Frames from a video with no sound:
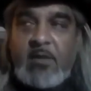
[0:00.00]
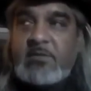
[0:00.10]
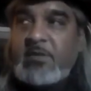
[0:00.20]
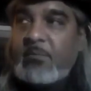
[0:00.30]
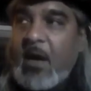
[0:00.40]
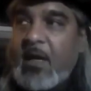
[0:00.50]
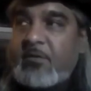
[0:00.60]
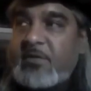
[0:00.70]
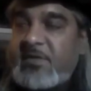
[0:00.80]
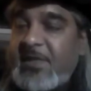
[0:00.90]

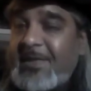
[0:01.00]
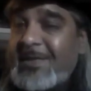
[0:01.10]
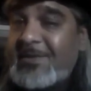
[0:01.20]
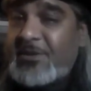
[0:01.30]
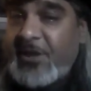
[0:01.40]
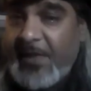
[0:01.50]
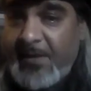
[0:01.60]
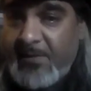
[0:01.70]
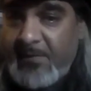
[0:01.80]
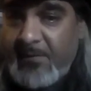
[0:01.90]
Democracy in
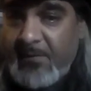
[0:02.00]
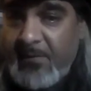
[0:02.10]
Chains.